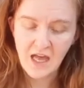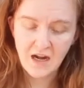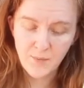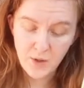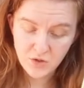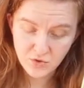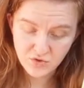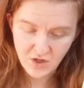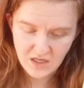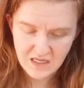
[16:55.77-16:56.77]
and habitual
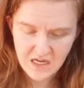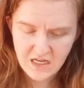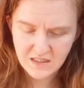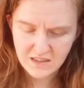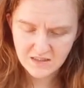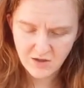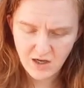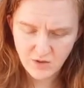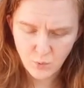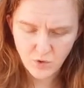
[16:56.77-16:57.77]
study to decide on